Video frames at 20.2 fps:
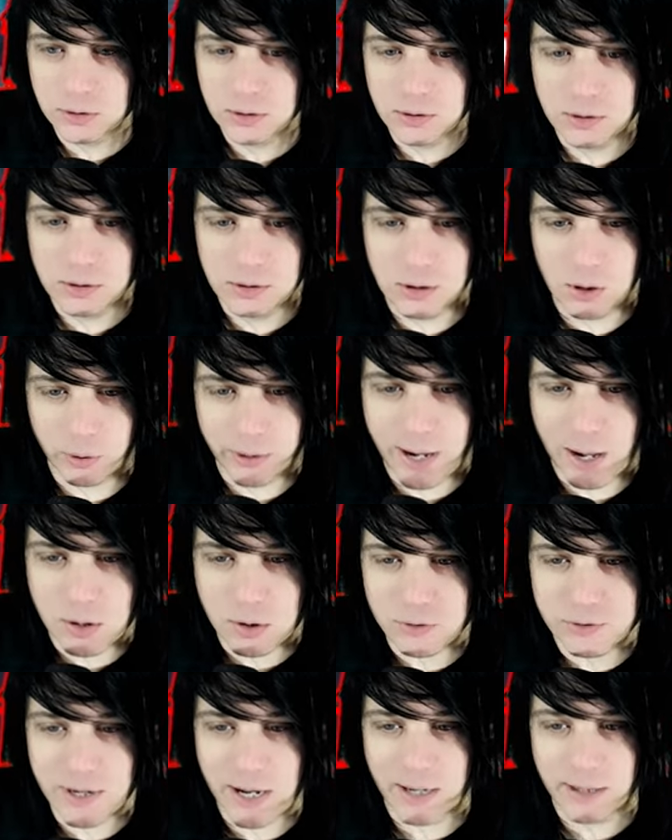Yo,
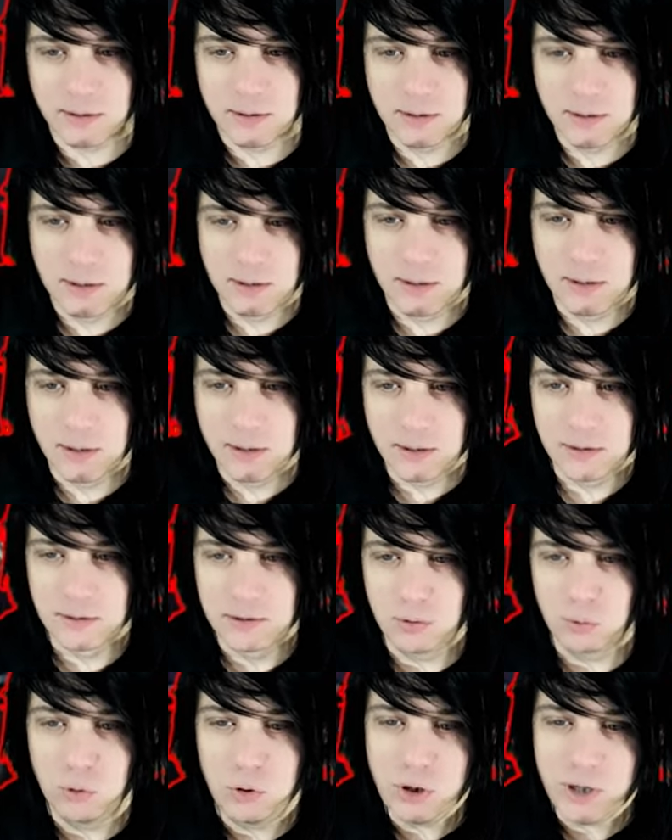counterattack.
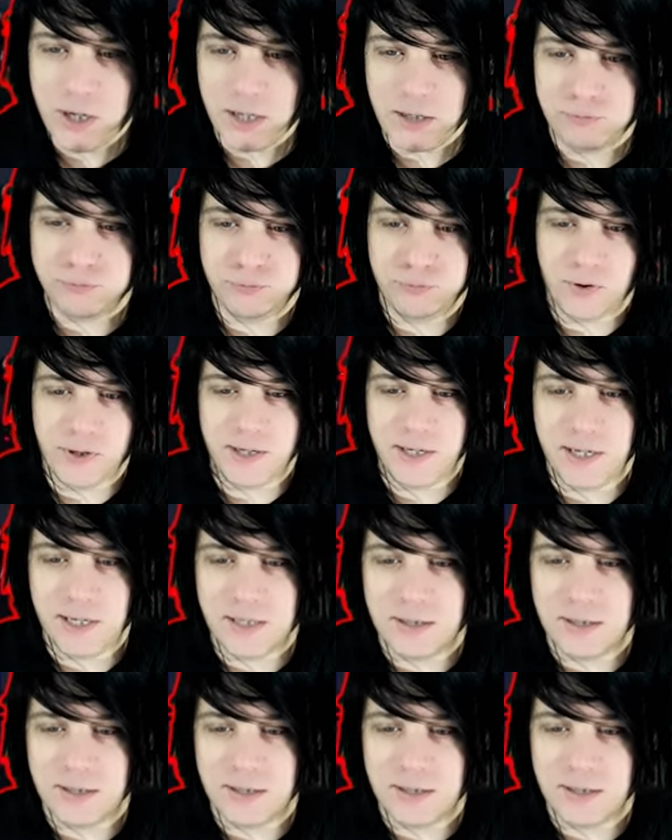Yo, look at freaking...